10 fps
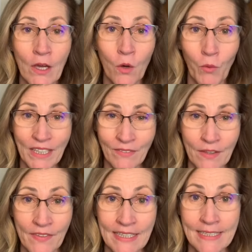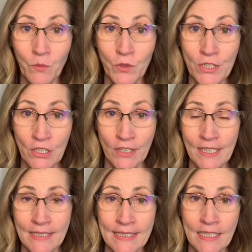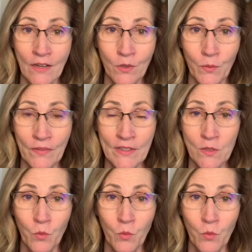One of the things that we'll start to discover with this